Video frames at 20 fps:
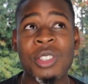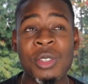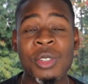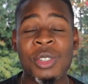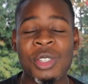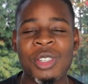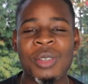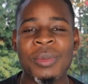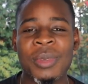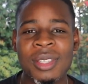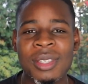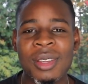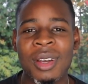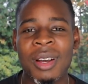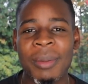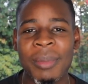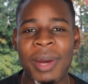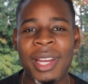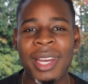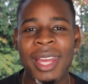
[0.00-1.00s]
YouTubers talk
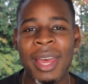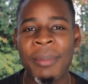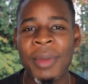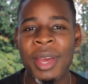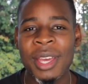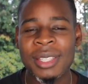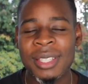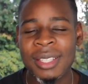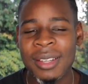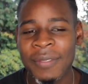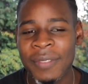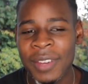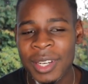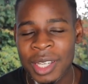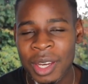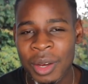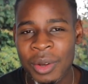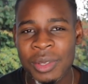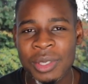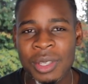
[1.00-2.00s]
about their merch in the
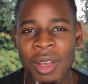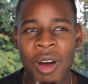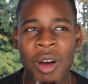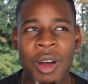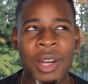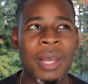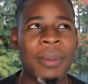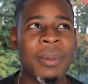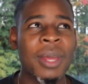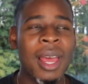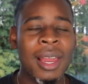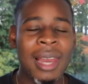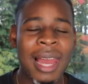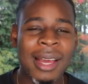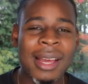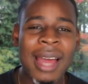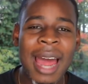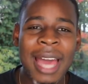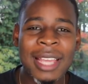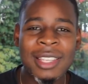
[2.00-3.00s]
videos, or
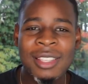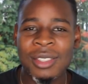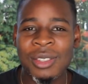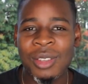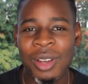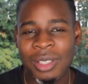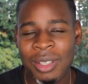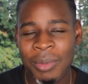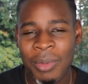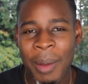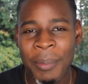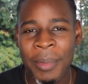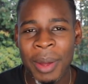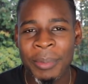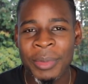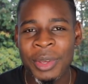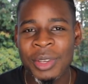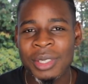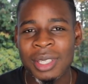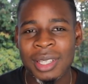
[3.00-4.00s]
like I just talked about my
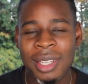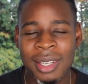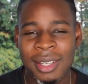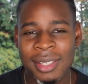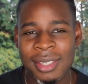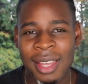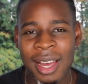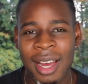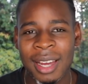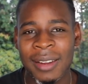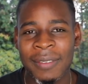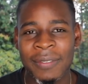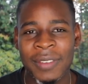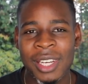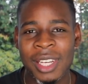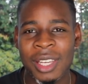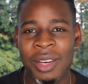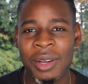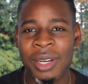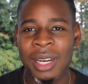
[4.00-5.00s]
music at the start of the
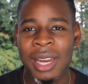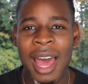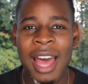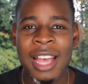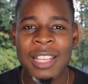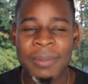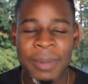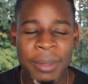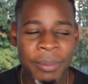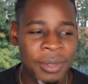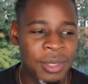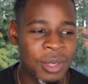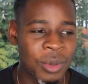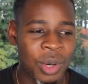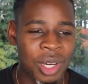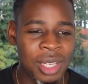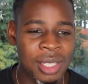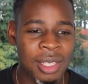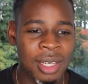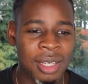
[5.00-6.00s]
video and asked people to
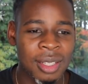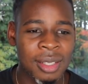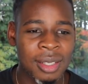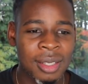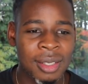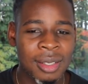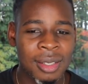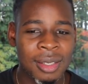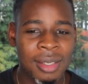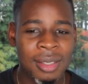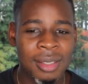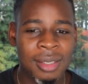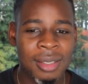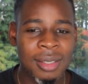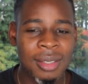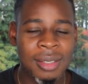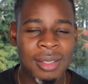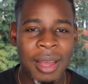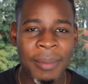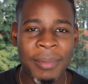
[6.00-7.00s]
watch it.
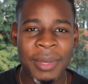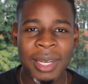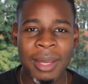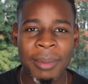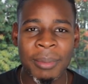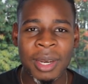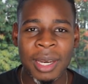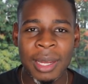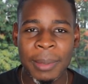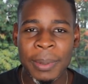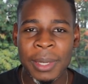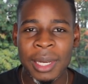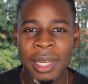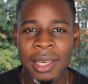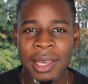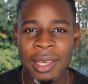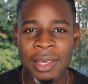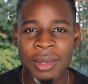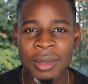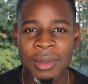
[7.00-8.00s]
Does that mean I'm
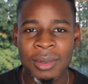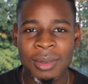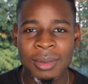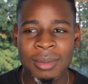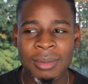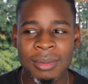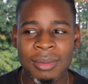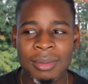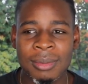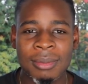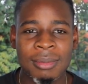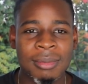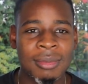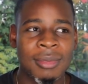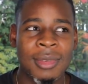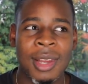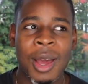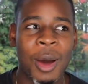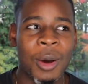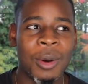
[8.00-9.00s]
manipulating you?
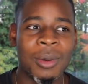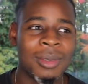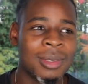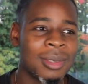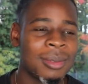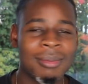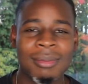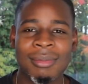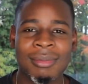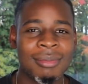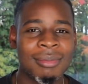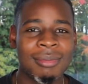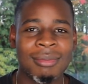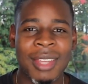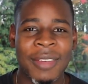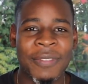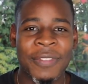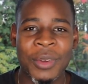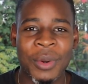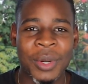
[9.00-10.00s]
No.
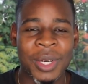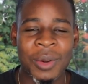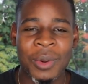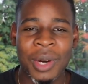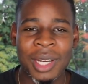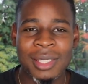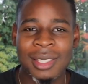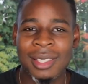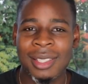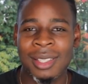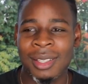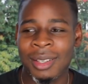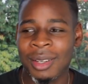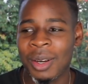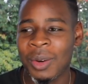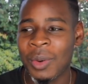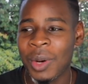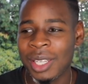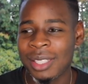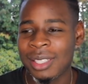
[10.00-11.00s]
If you want to watch it, you'll
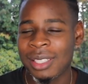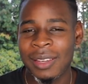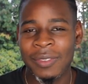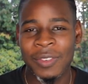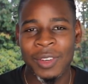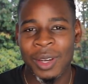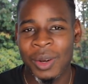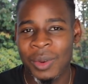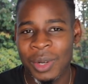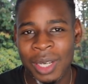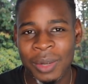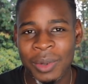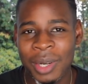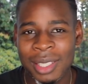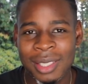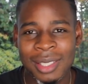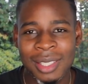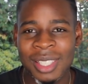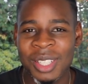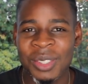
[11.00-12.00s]
go watch it. If you don't want to
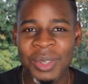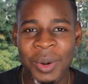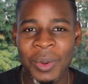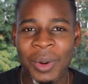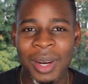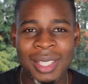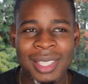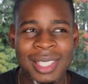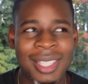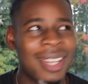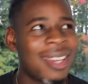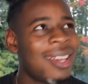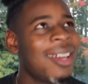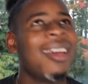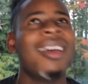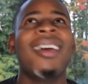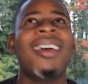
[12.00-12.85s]
watch it, you won't watch it.